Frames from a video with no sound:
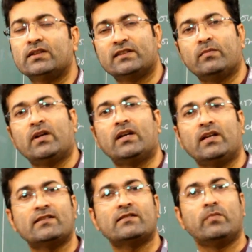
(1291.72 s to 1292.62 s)
cement
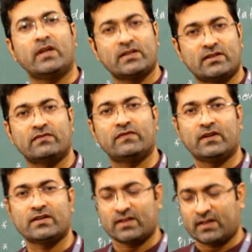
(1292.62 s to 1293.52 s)
is mixed
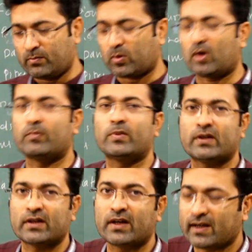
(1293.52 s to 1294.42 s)
first in a
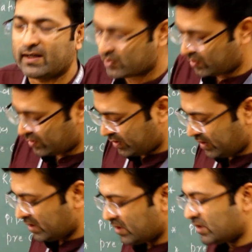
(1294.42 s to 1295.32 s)
proper ratio,
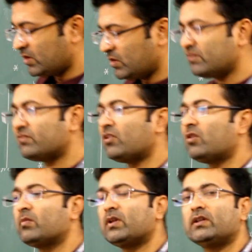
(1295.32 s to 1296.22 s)

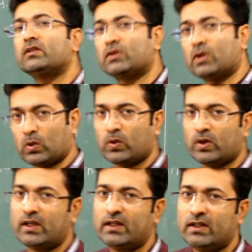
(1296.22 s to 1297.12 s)
uniformly,
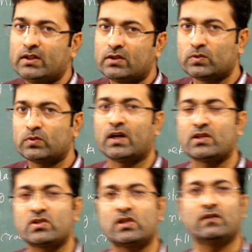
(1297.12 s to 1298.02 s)
thoroughly, to
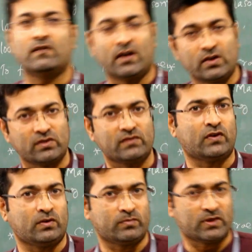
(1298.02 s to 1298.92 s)
achieve a
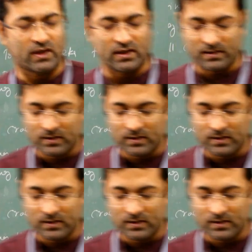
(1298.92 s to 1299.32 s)
uniform color.